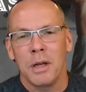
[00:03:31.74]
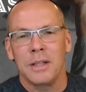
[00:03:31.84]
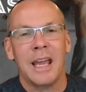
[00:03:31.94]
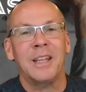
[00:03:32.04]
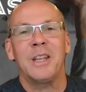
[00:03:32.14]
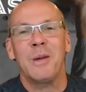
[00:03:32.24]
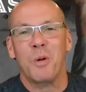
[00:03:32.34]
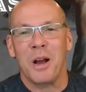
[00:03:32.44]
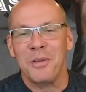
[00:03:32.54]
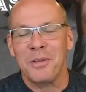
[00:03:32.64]
But take a
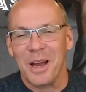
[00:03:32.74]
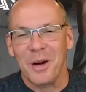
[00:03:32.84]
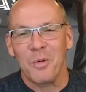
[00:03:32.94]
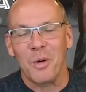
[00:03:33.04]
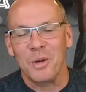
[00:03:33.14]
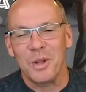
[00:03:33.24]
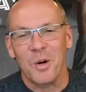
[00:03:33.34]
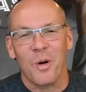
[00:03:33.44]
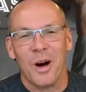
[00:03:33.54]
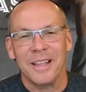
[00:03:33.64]
deep breath. What we
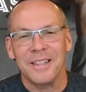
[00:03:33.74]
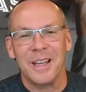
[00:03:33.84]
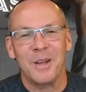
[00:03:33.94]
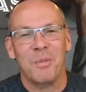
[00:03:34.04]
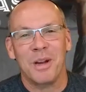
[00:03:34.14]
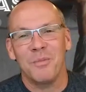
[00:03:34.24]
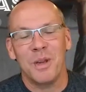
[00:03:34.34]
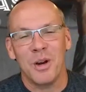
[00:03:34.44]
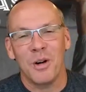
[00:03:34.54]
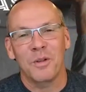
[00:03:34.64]
don't want is anybody
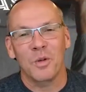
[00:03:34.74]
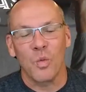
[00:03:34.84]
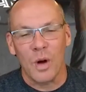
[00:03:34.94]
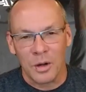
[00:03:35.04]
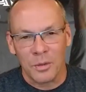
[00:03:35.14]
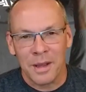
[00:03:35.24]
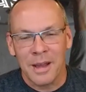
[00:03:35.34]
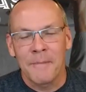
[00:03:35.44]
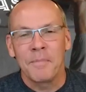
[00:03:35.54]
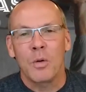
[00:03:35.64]
to be overwhelmed.
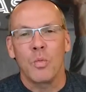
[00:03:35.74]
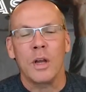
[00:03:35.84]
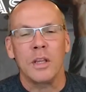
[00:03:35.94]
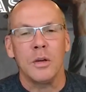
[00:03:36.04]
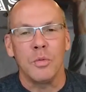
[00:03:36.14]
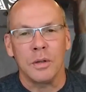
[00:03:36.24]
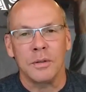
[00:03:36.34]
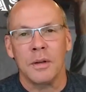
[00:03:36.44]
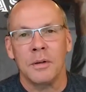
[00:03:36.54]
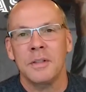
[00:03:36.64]
What you
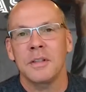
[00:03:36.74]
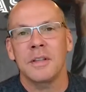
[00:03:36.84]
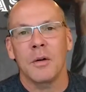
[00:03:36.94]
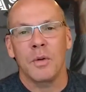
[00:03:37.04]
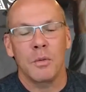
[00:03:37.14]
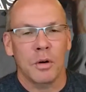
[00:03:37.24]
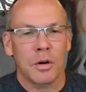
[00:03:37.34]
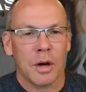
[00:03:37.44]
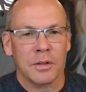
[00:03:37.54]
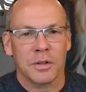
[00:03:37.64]
will notice is that we
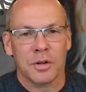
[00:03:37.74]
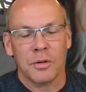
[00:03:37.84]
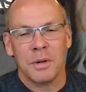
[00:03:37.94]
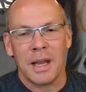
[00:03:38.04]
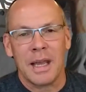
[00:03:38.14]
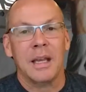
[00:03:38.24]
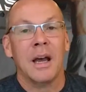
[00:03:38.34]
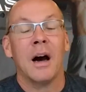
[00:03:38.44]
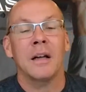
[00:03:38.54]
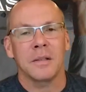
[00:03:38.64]
will
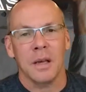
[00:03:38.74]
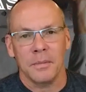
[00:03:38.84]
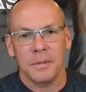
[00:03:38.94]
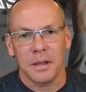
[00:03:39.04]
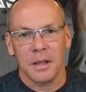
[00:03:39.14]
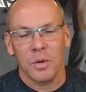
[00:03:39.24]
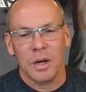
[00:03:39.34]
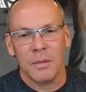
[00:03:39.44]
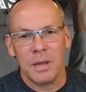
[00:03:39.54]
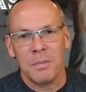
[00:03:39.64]
cross-germinate concepts.
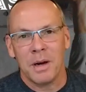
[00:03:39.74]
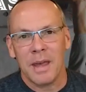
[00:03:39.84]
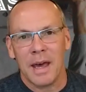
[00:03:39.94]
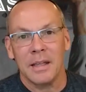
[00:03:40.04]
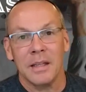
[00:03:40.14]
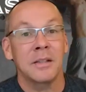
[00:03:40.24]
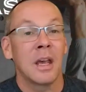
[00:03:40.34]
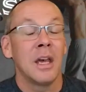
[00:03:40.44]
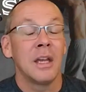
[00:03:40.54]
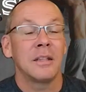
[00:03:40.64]
And what I mean by that
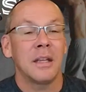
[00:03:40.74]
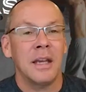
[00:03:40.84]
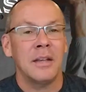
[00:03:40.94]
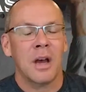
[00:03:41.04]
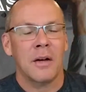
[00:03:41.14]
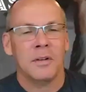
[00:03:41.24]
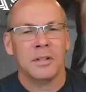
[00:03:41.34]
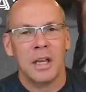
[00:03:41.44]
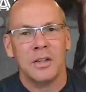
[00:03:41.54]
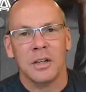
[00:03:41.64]
is today's
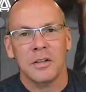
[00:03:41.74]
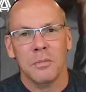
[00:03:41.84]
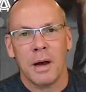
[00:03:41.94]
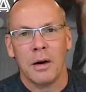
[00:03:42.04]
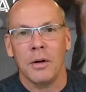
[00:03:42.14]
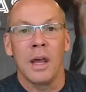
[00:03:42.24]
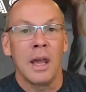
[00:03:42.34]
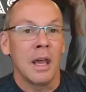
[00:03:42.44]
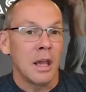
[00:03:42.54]
conversation is about